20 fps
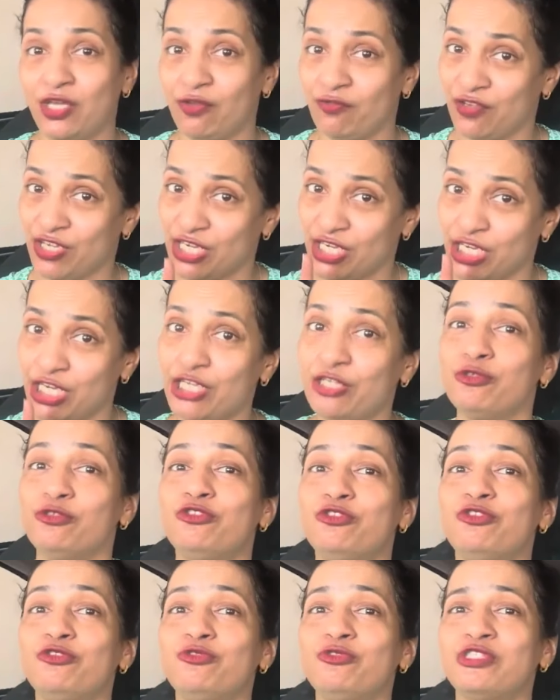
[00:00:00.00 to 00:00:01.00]
We need to
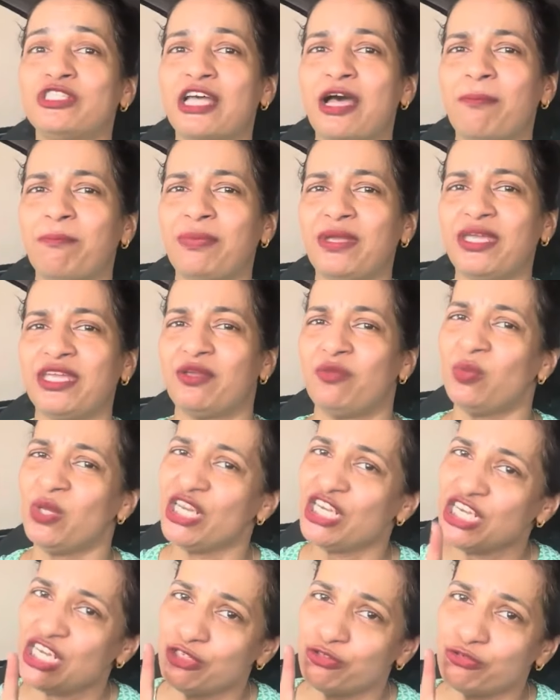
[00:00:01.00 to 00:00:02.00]
choose our pick. We
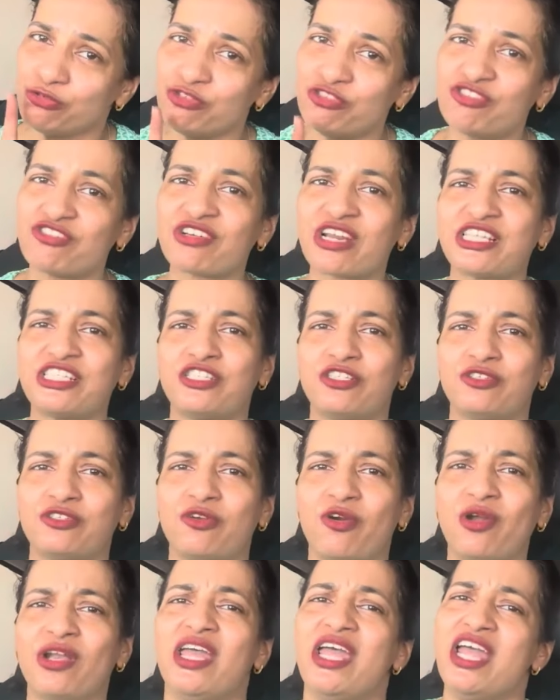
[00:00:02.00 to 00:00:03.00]
need to trust
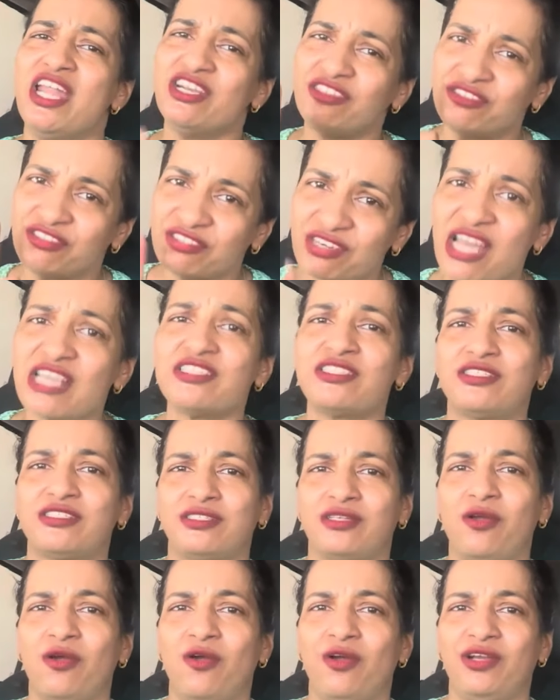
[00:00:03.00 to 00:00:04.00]
God.
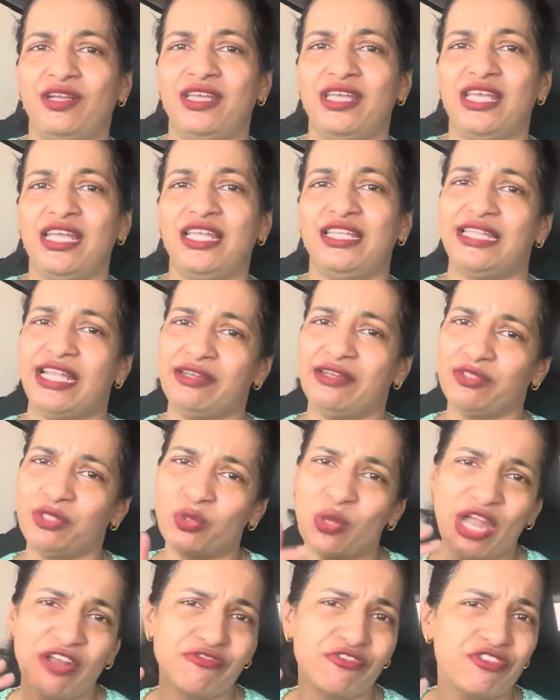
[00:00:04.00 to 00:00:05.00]
Trust God. That you
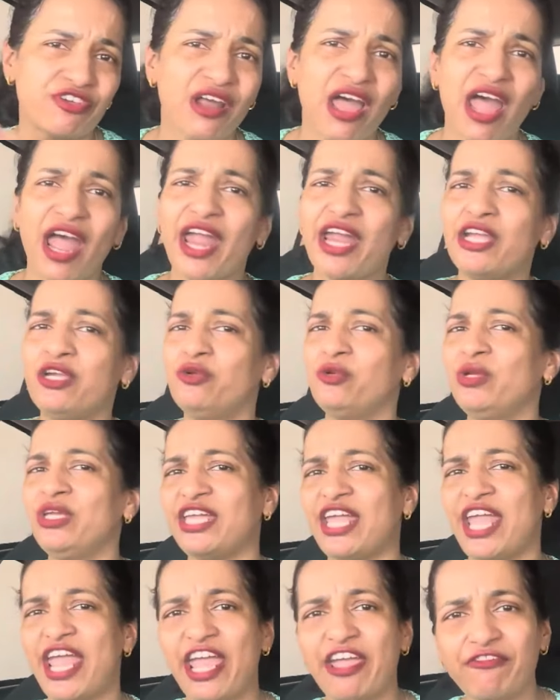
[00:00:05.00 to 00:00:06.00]
have tried
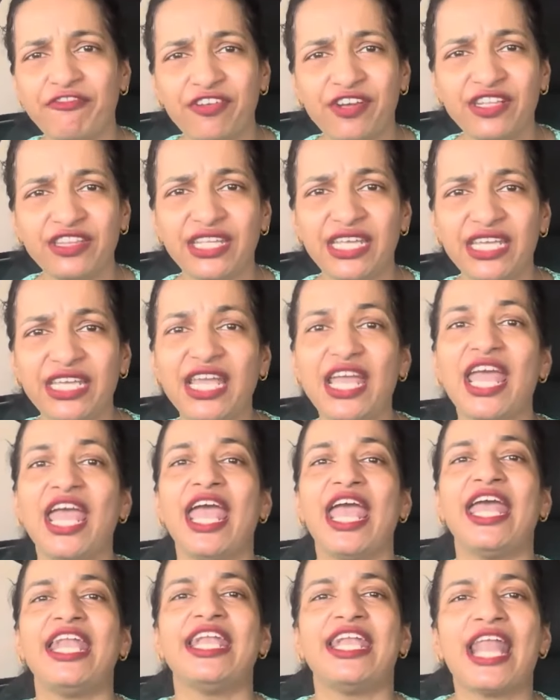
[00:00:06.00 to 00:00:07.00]
doing everything,
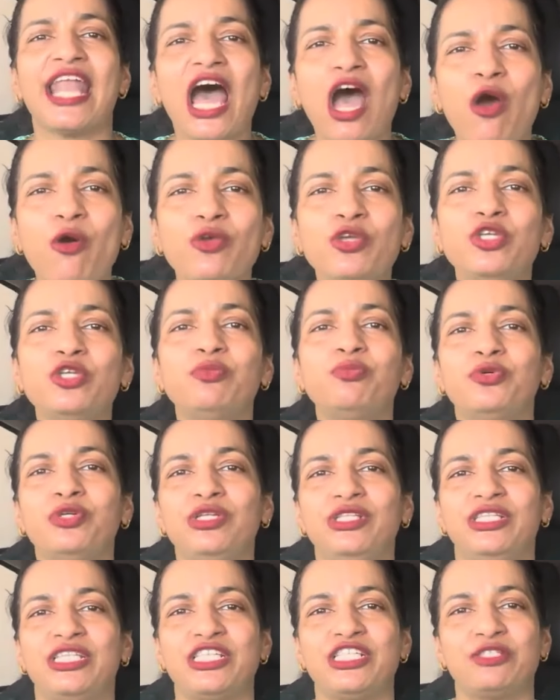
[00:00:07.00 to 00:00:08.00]
and now you
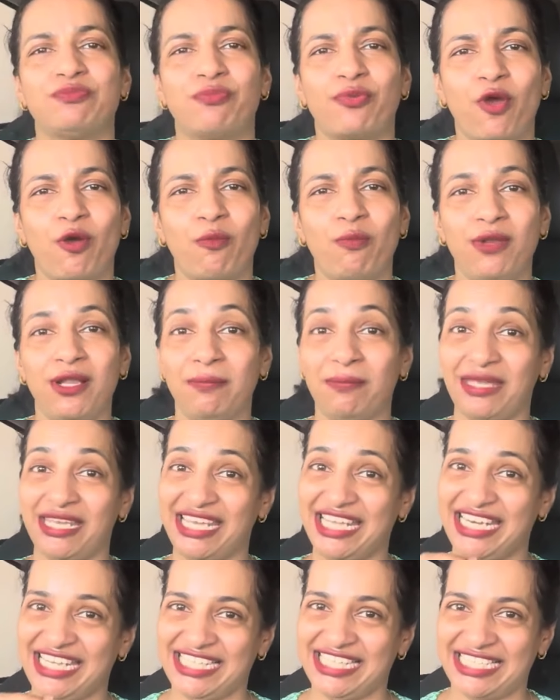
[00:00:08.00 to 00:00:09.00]
put this problem
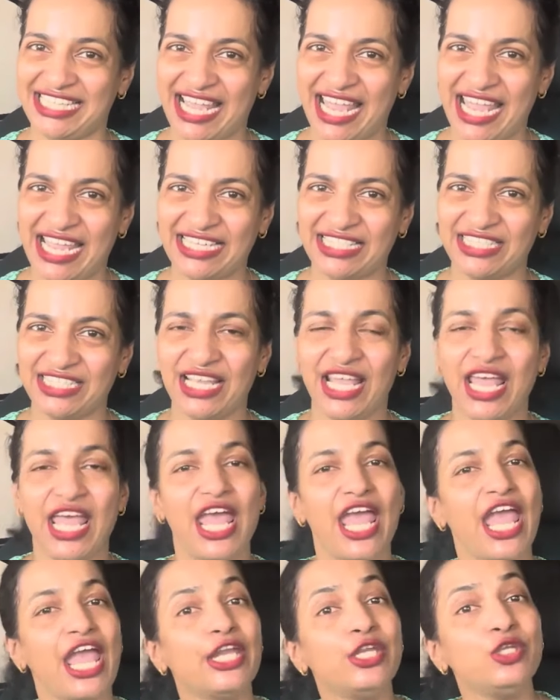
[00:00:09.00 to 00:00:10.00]
in His hands.
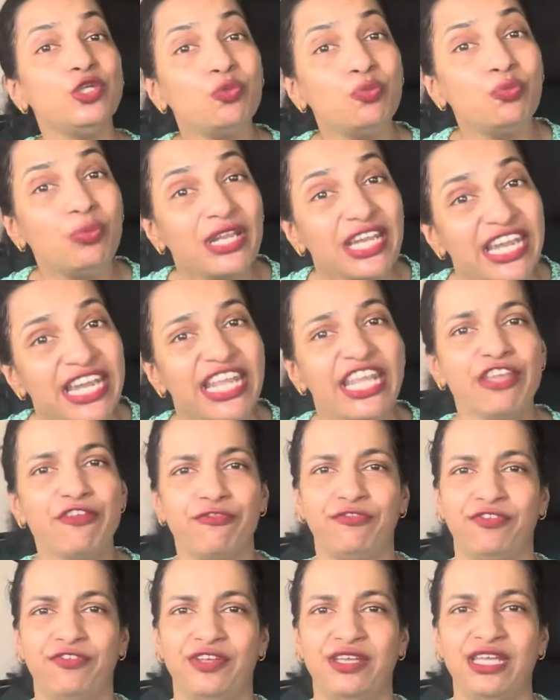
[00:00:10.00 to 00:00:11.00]
And you
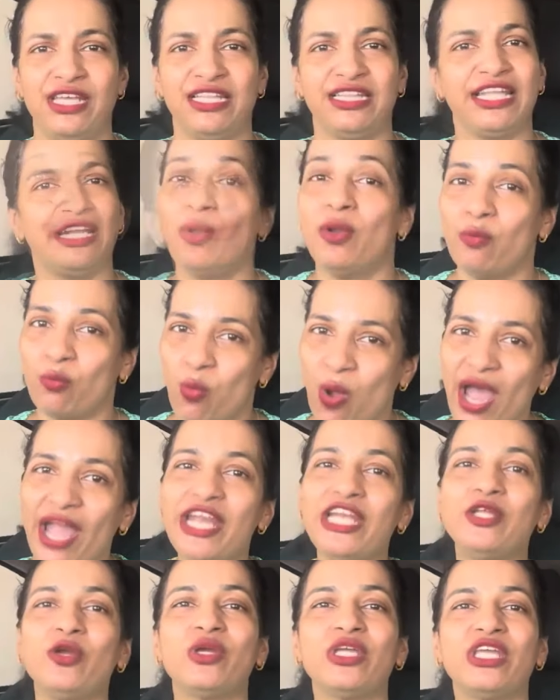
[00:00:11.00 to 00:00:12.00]
believe that
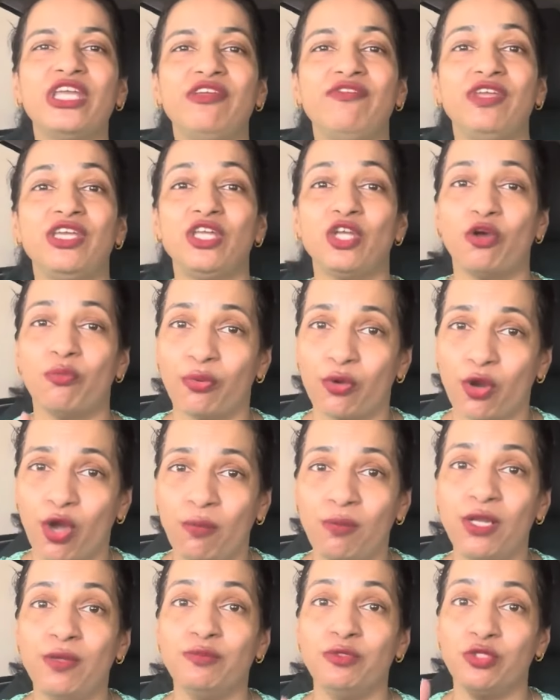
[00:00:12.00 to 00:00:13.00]
while you're giving your
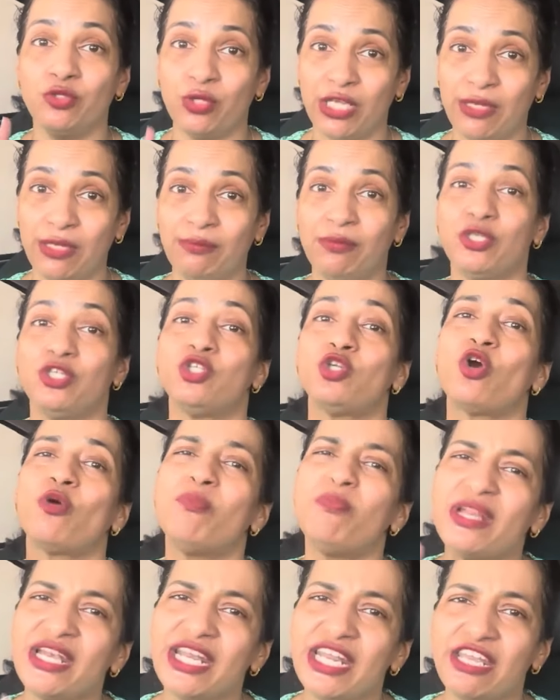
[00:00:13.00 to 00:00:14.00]
problem to Him, you're
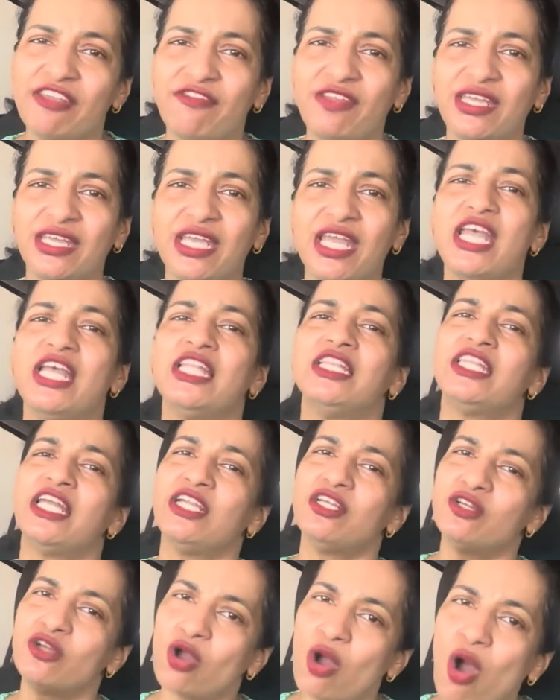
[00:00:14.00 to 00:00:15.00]
believing
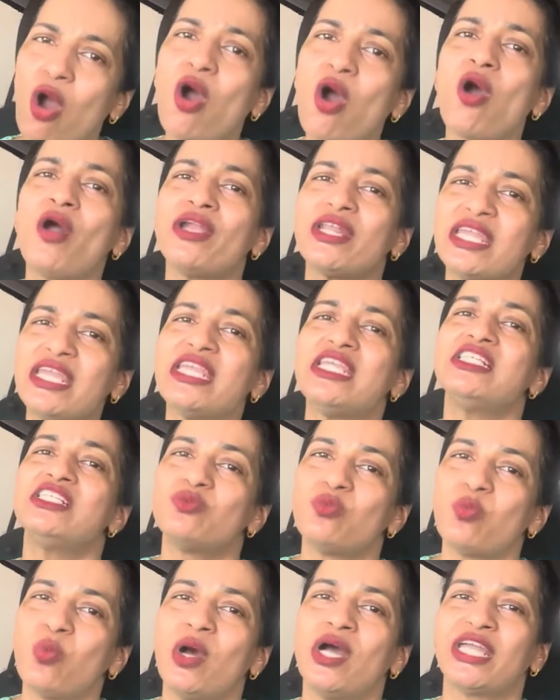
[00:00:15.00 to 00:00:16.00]
that God
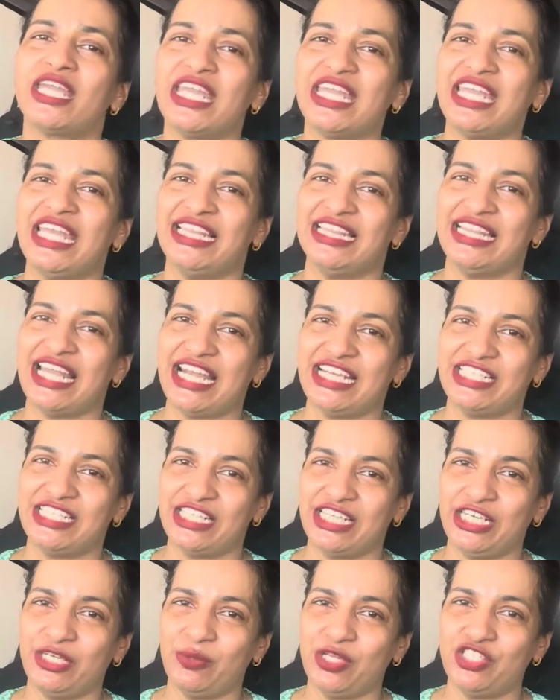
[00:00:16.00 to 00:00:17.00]
is working in that
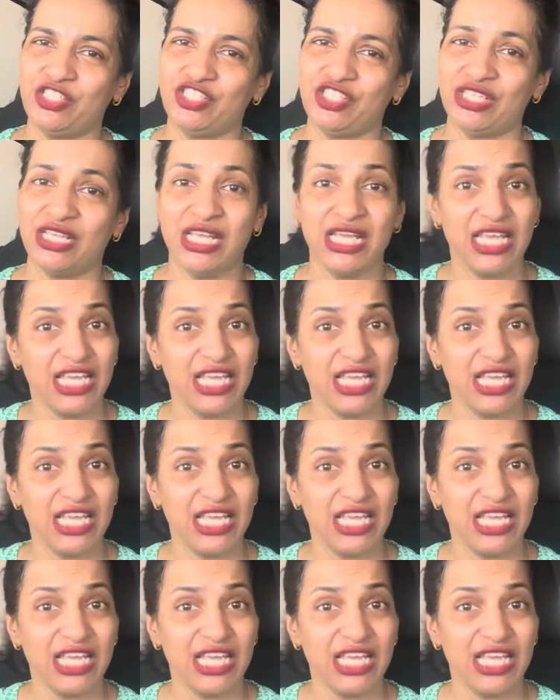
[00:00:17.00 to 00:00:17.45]
situation.